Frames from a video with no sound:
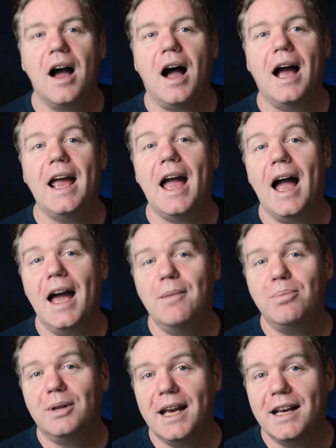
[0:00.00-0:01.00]
I
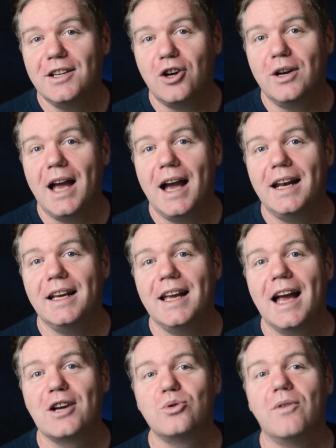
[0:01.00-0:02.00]
had planned on adding
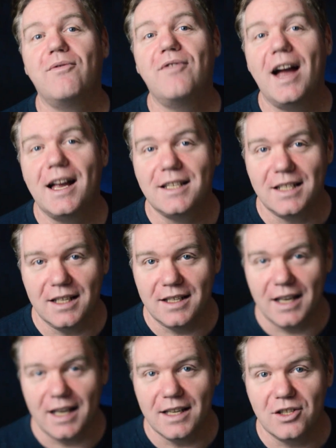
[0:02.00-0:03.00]
extra fasting
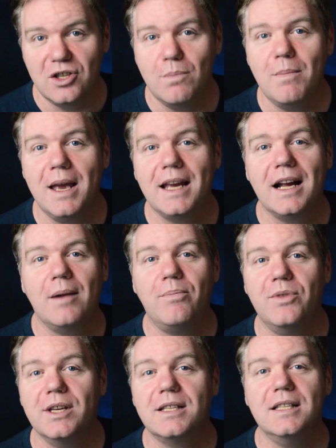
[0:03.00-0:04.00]
days to make up
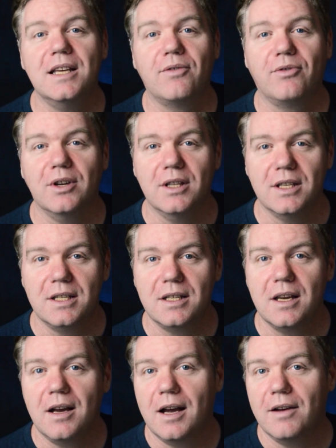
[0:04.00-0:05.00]
this
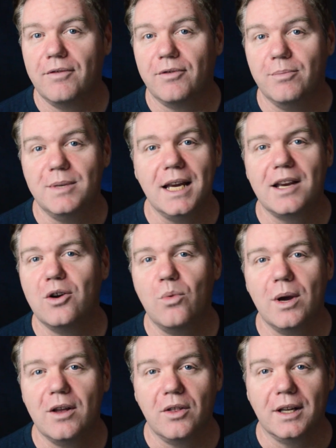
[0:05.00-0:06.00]
difference from taking
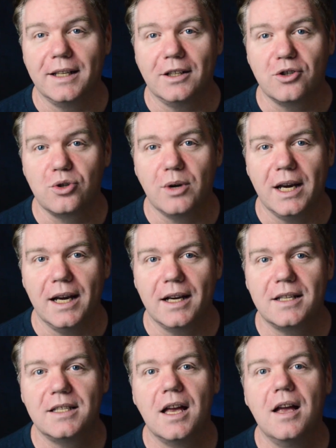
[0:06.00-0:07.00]
away all the little
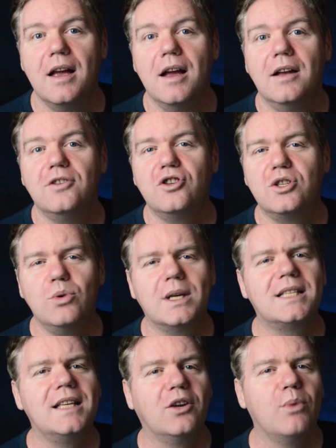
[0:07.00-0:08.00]
tricks, just to
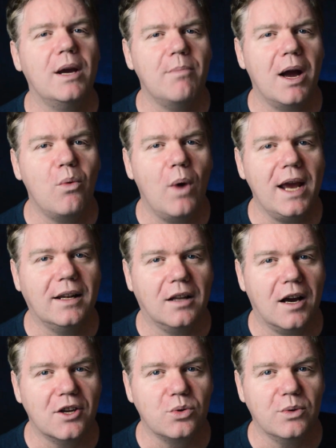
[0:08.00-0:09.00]
accelerate my weight
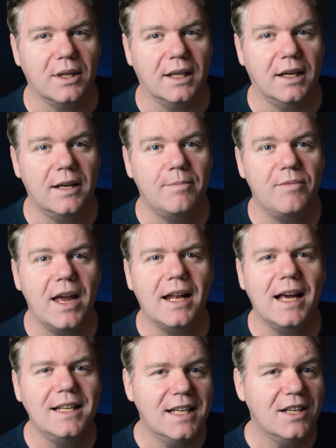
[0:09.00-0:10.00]
loss really. And
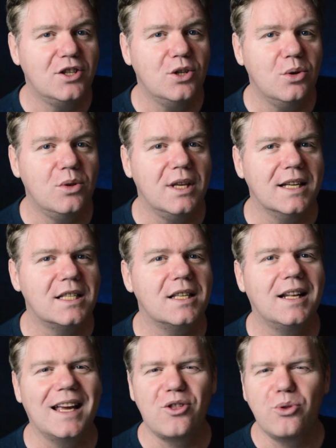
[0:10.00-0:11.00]
I did do
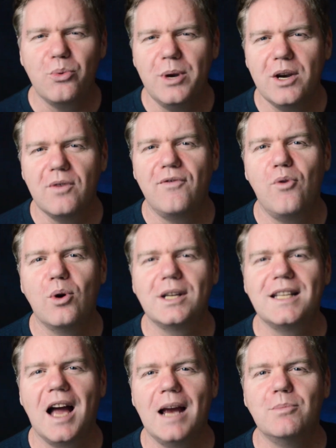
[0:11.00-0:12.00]
this like 3 or 4
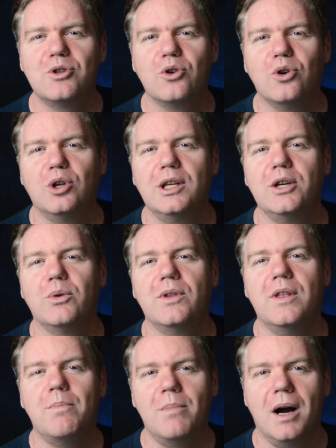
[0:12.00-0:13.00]
times earlier
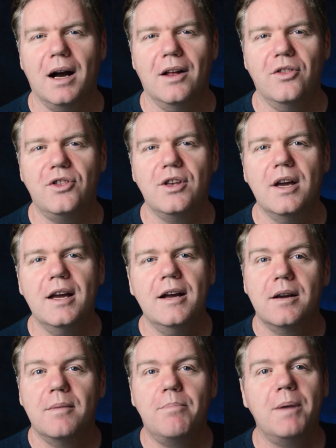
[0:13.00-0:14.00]
in the month,
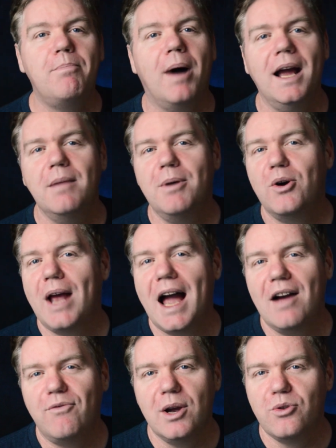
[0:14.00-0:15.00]
but by about
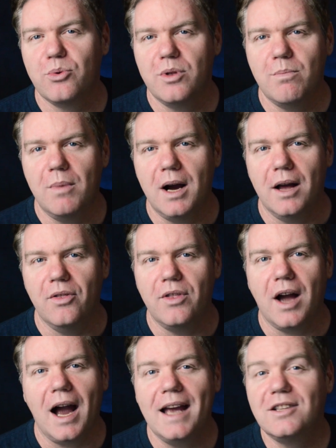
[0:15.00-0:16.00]
halfway through the month,
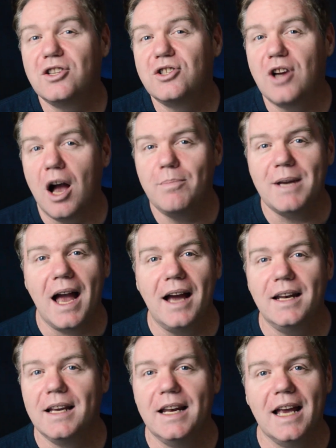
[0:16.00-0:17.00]
I had stopped
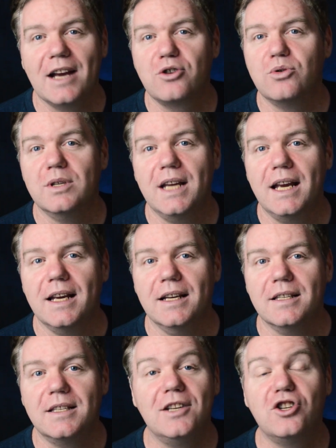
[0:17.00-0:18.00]
adding any extra
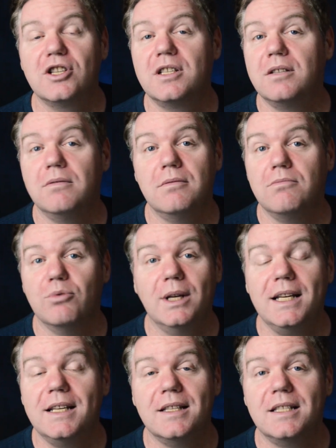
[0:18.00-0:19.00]
days. It just
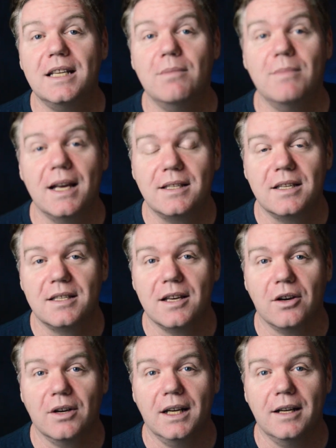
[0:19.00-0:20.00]
really didn't seem
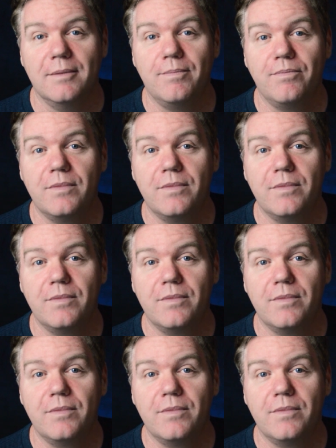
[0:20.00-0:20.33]
necessary.